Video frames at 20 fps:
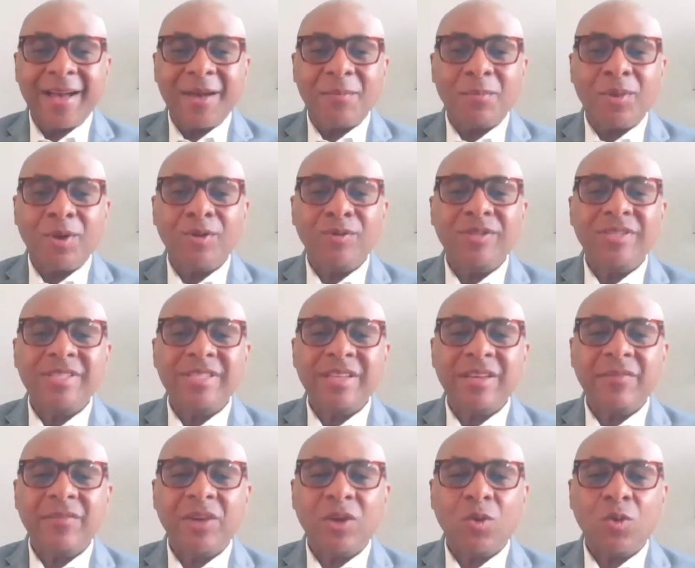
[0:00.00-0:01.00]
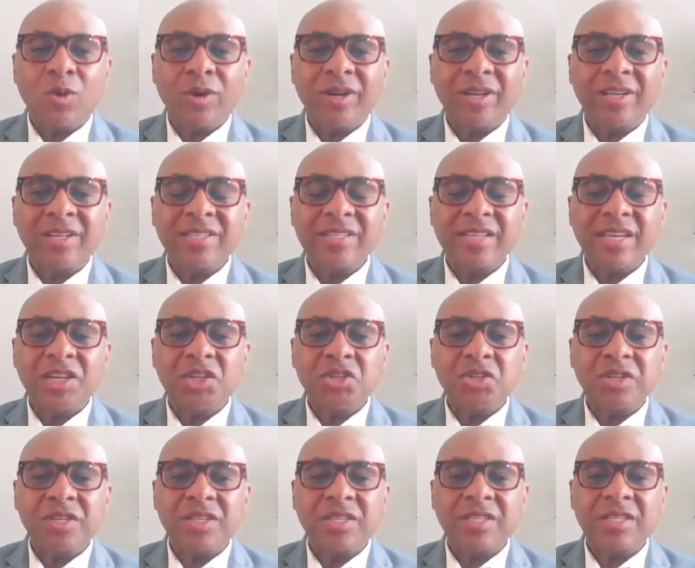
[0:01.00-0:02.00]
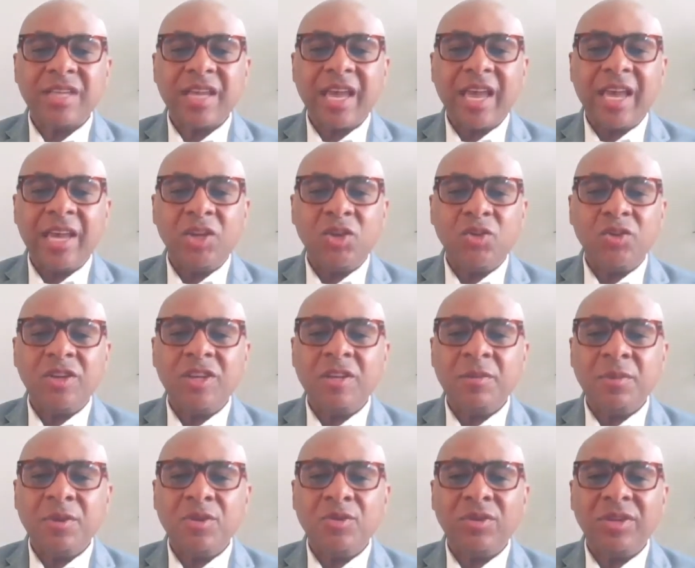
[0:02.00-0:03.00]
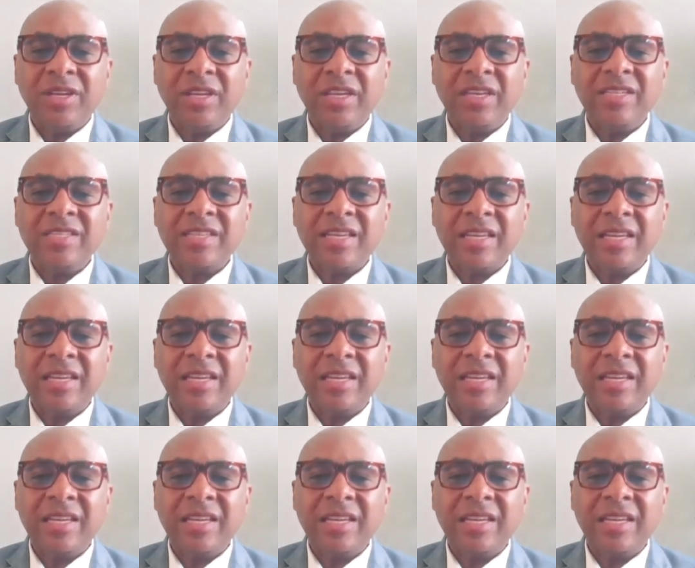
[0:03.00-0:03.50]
Both civic organizations and your communities